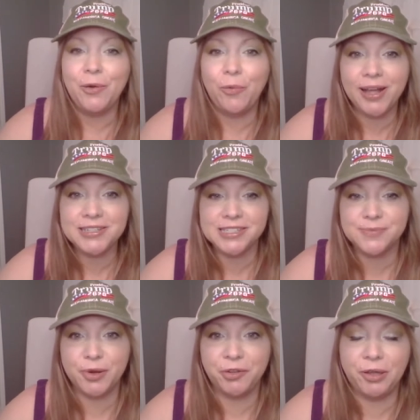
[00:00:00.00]
What does
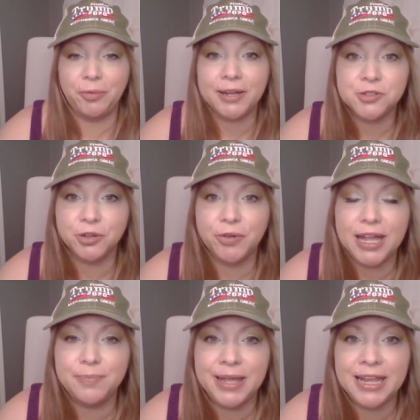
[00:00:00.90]
Mercury
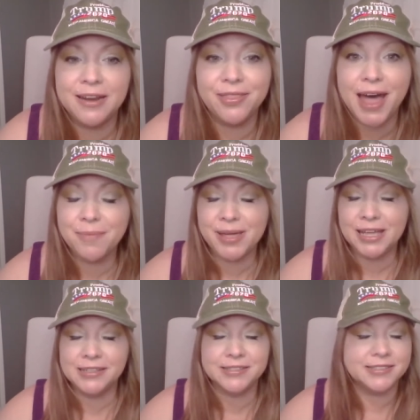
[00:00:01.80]
retrograde mean? That
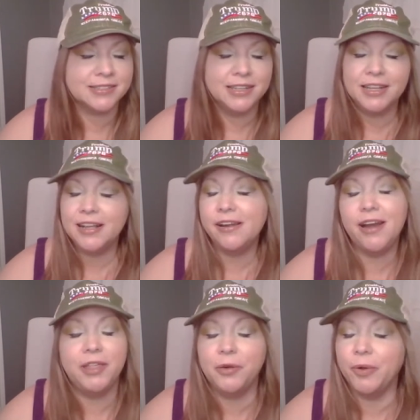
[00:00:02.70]
means
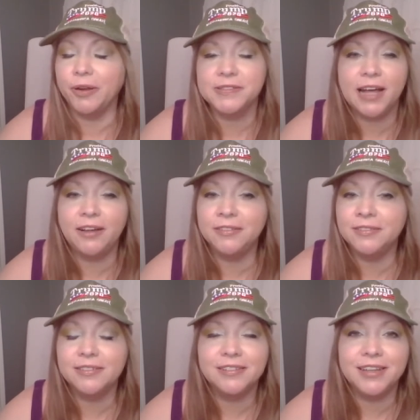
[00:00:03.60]
nothing works out.
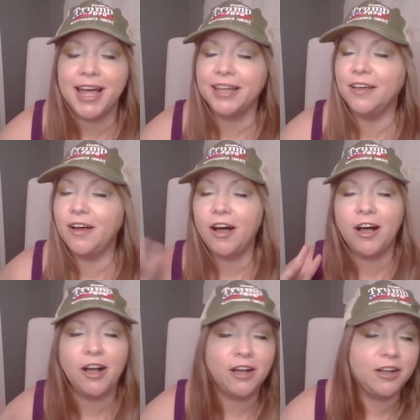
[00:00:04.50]
Like
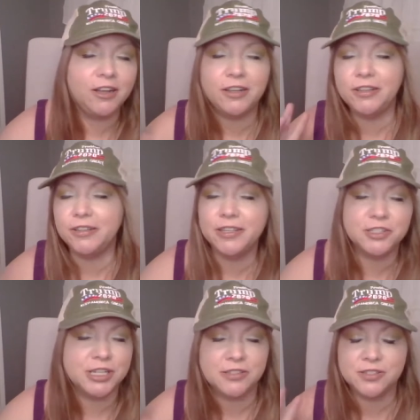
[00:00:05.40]
all the
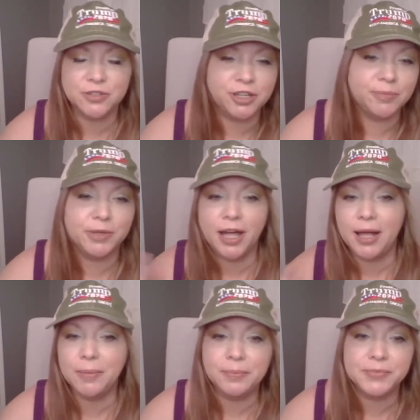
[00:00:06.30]
shitstorm
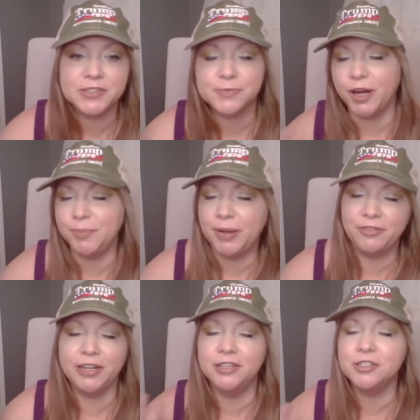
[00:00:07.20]
comes, pardon my
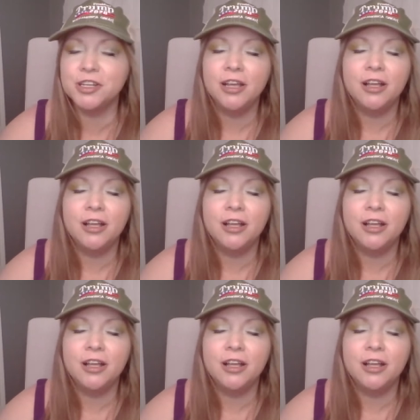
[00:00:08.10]
French.